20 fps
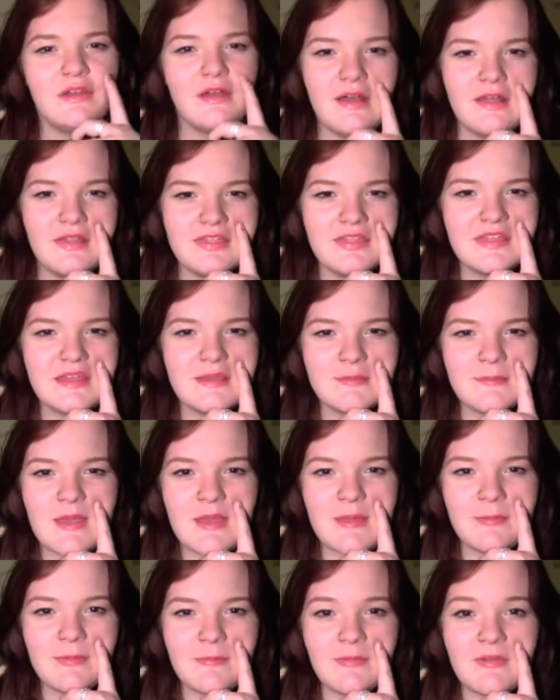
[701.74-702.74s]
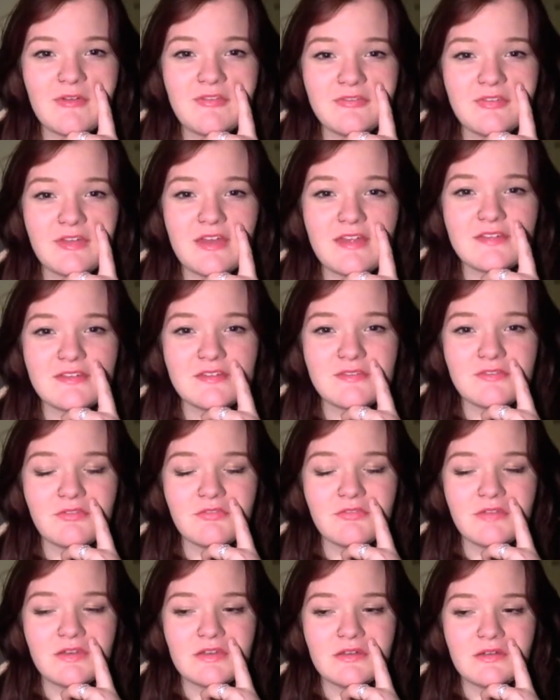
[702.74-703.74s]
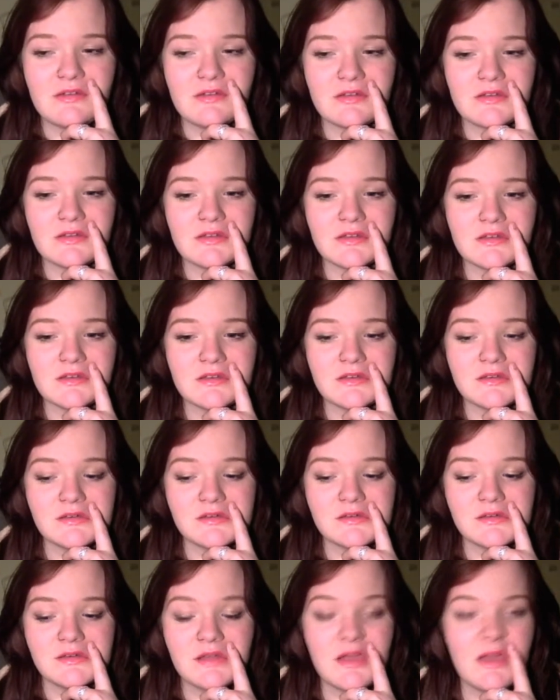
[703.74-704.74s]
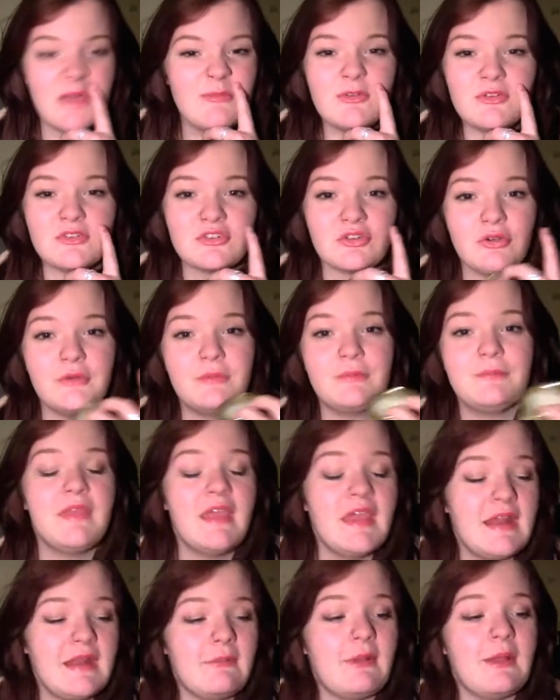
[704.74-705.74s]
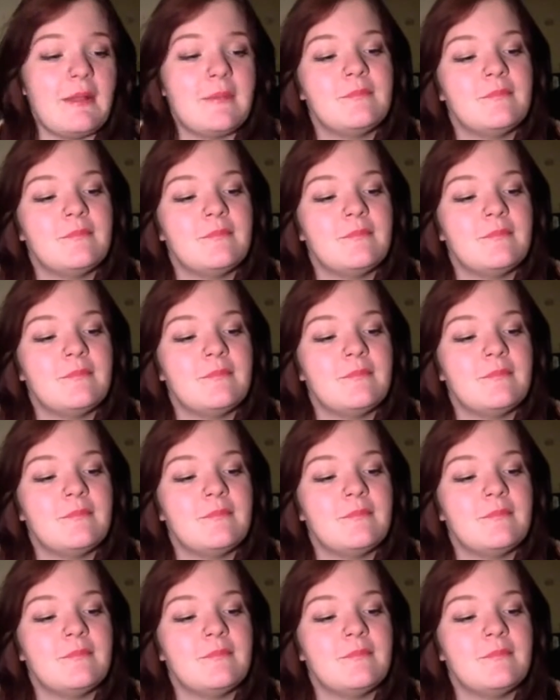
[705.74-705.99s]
I think it may have been my first ever video I done. I'm not sure. Anyway.